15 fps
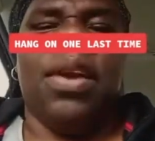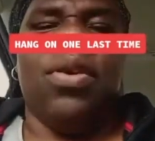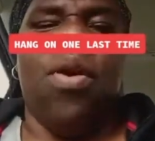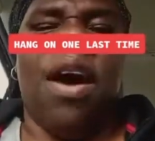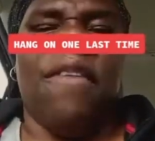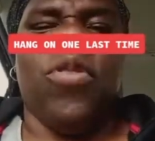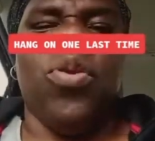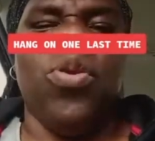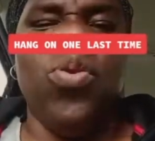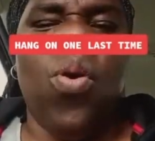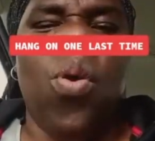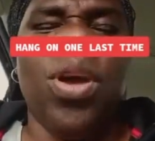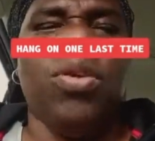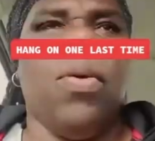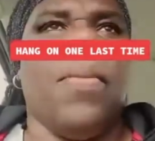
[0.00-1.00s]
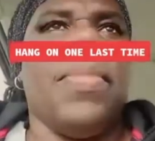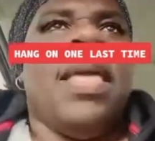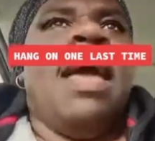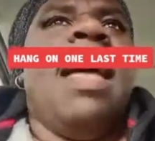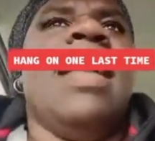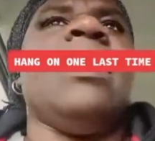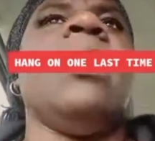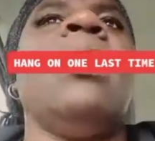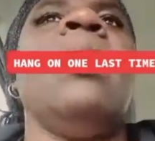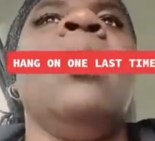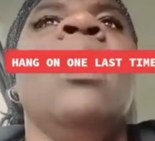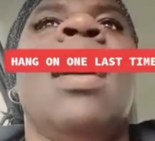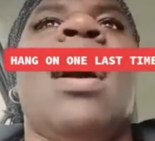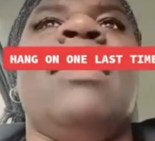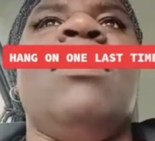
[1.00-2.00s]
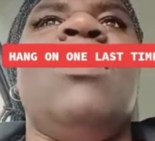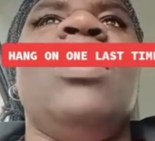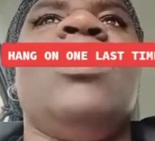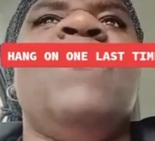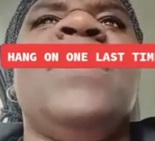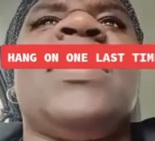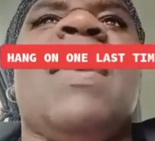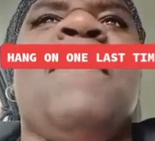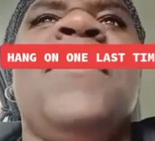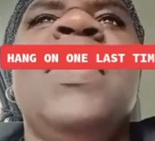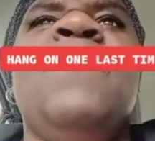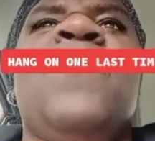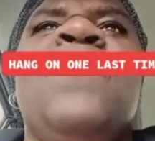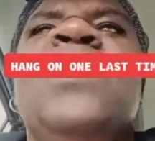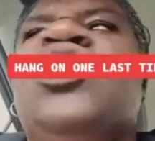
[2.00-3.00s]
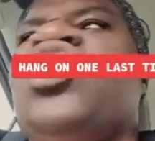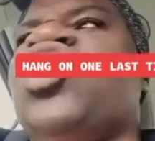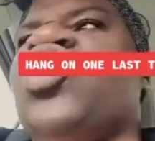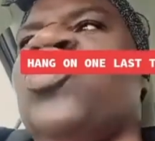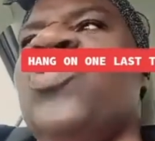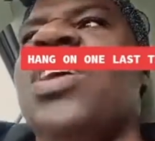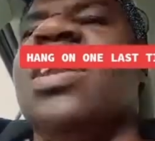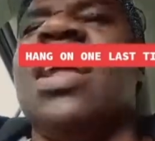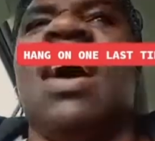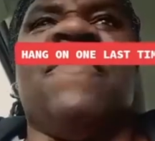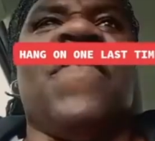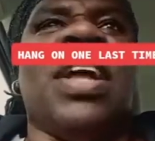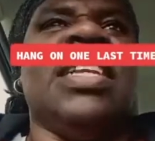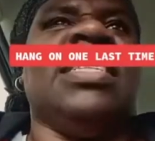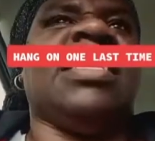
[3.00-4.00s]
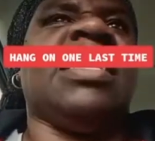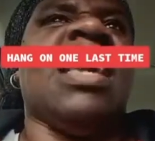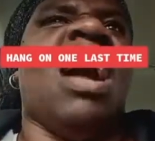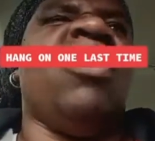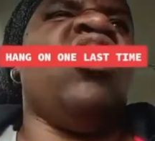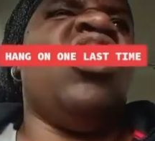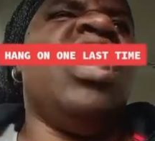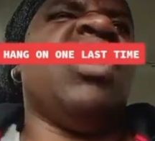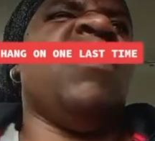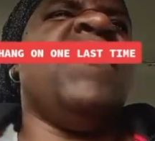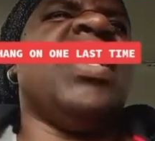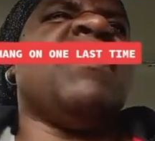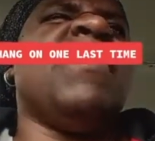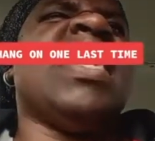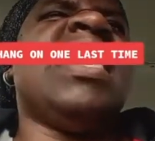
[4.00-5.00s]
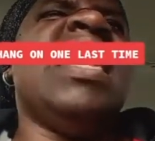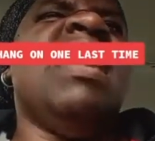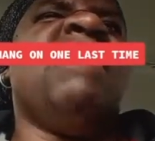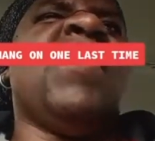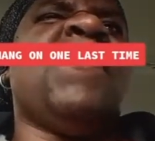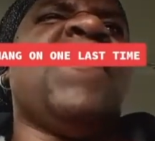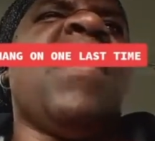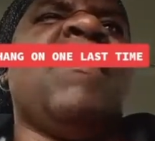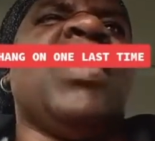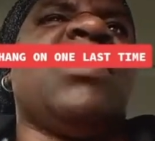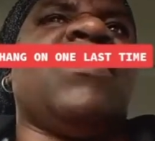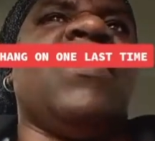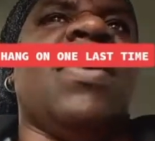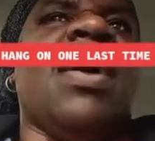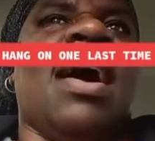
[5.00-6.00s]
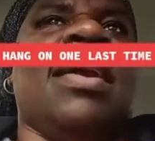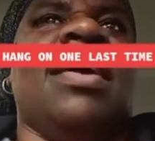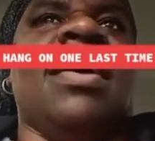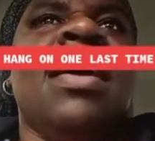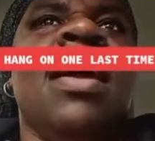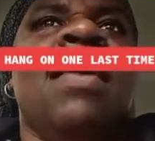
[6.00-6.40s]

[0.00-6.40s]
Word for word: I don't have to know you. Hey, I know little bit of people. Me train off of this car. I know little bit. Me keep me promise to God.